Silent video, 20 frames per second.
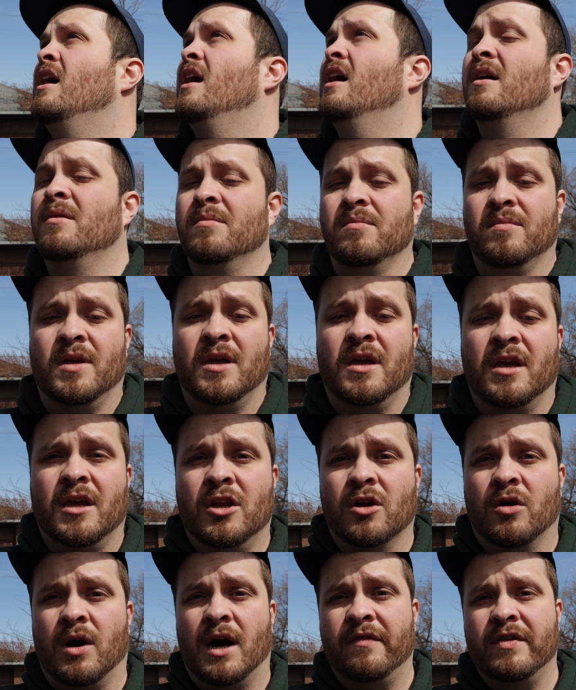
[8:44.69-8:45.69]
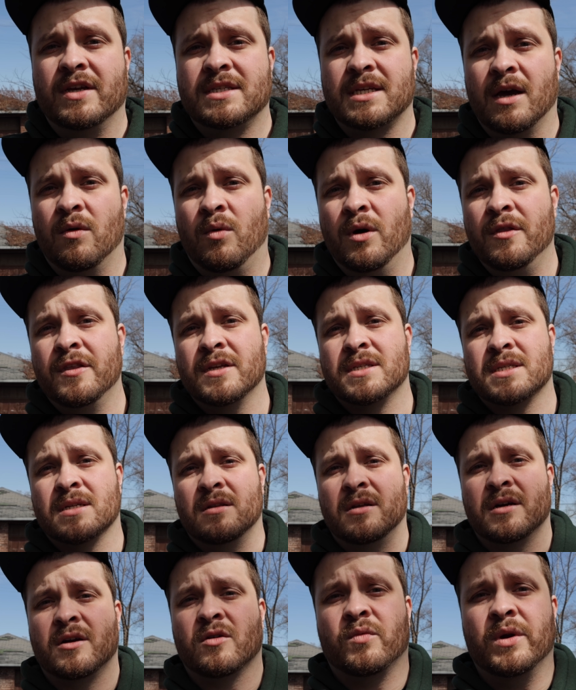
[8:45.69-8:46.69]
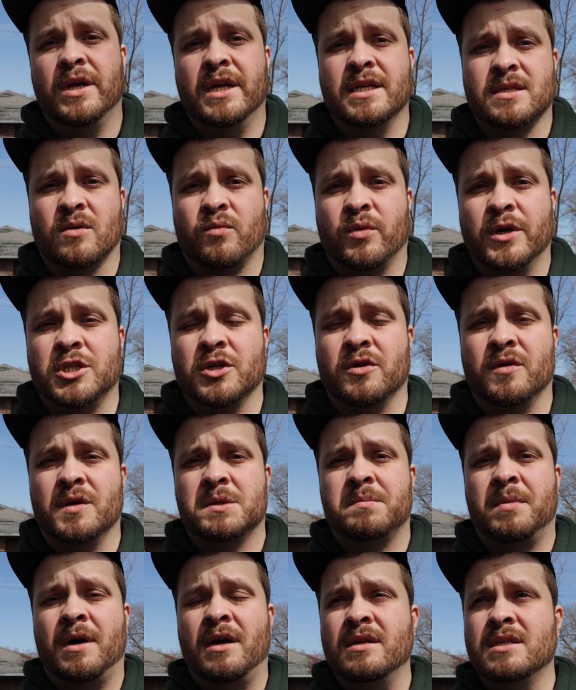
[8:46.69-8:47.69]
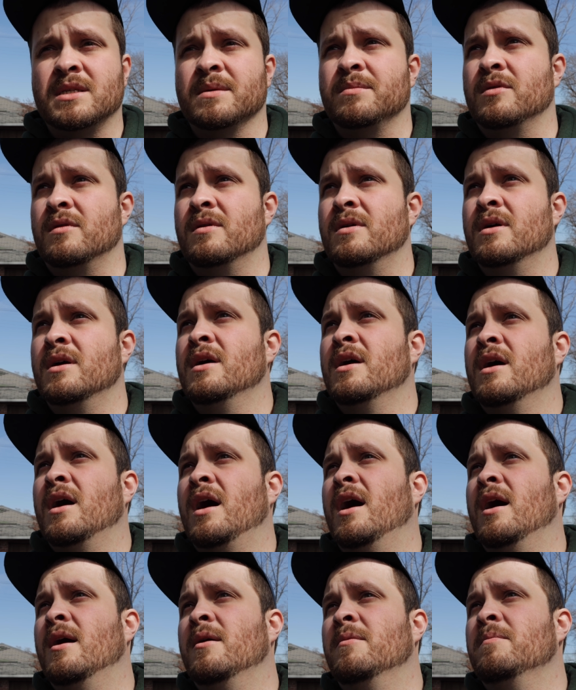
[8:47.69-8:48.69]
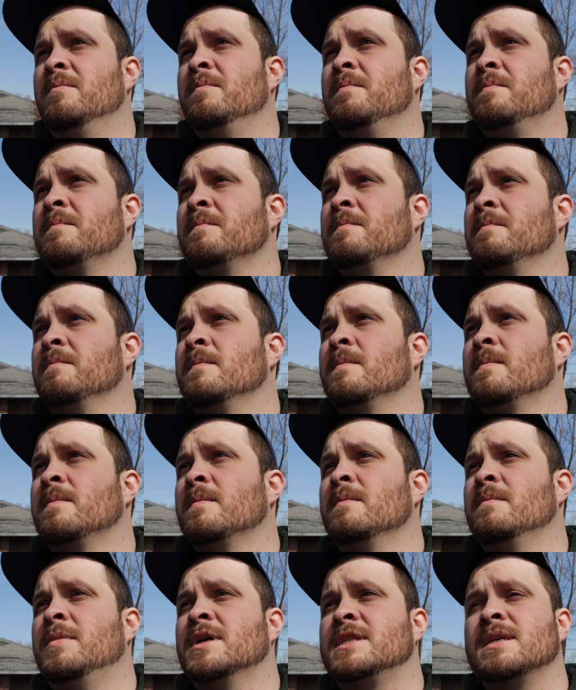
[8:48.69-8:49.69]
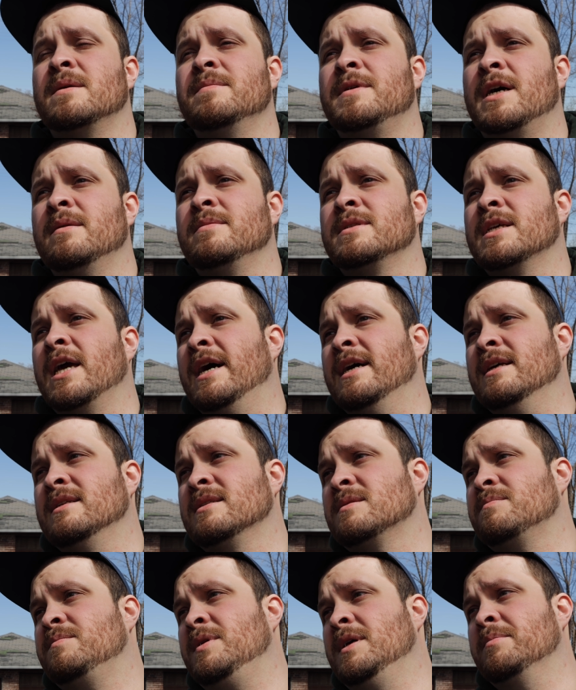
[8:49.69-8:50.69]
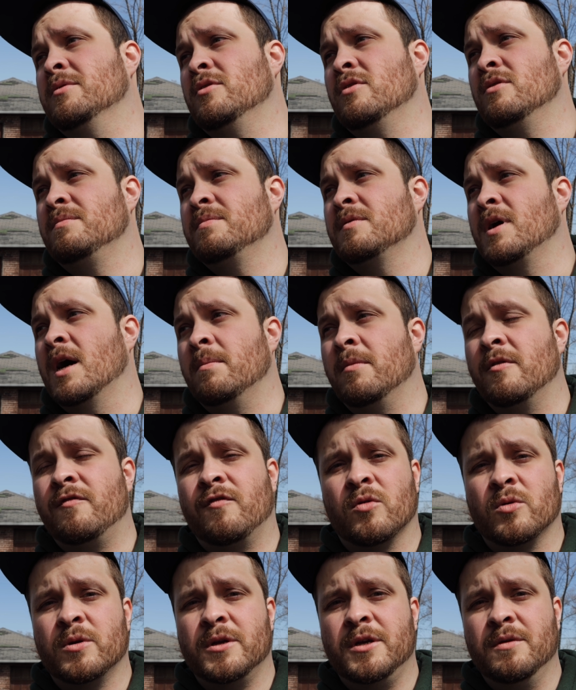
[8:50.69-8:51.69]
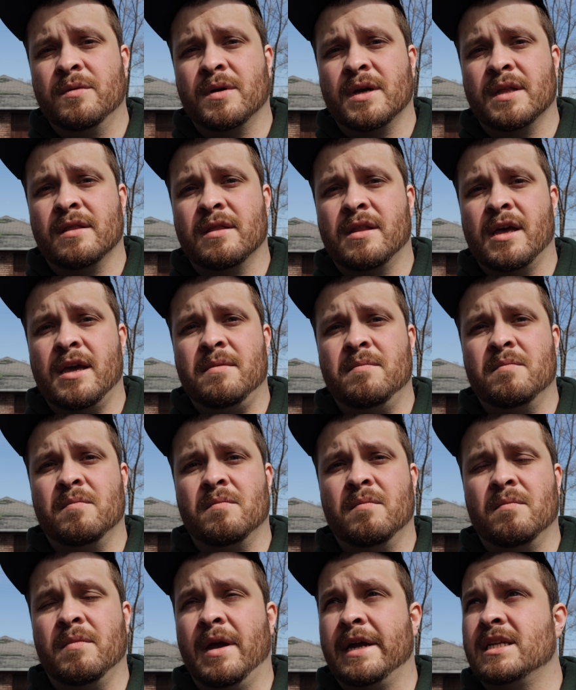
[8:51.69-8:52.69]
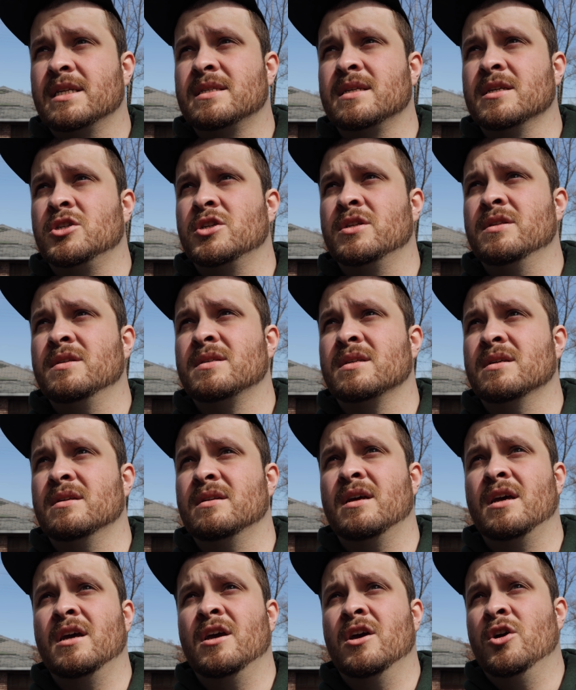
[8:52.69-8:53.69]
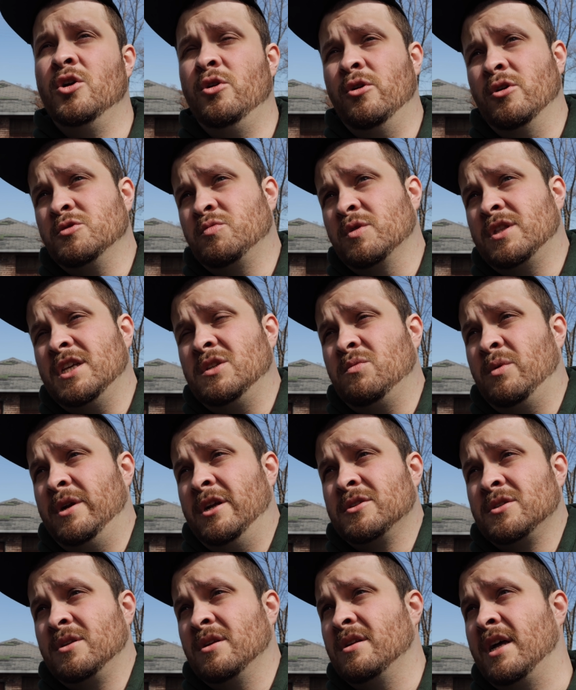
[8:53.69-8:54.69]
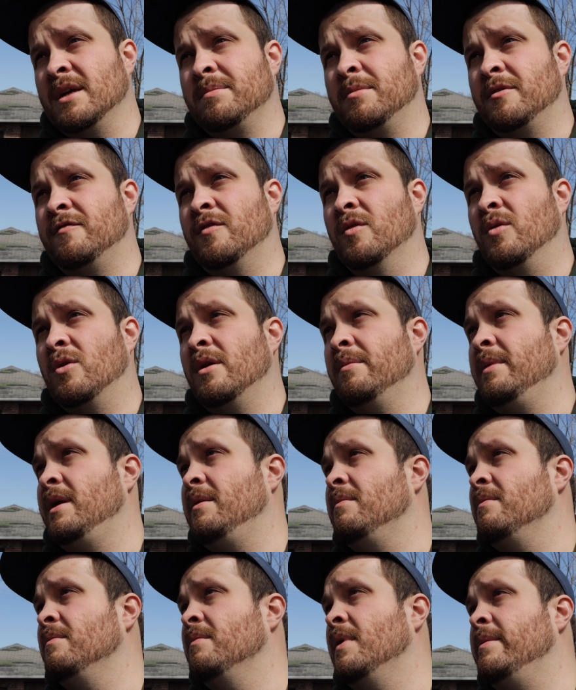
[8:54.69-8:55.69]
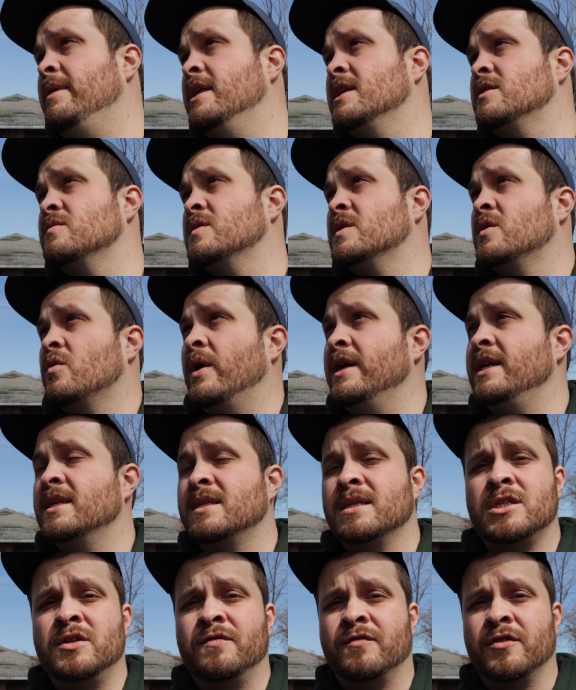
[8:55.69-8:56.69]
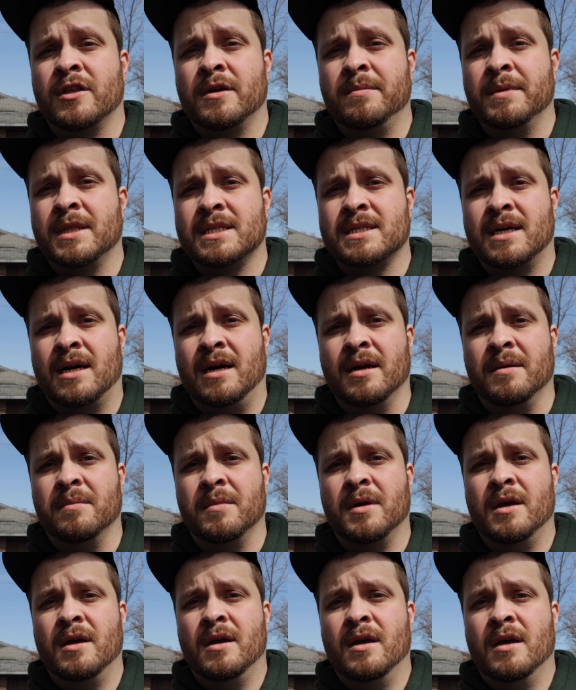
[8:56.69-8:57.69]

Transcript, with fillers: Um, you know, obviously I want this to look as original as possible. Um, but sometimes guys people come before you and they make decisions and who knows what these windows look like before i mean maybe this was the right decision for them at the time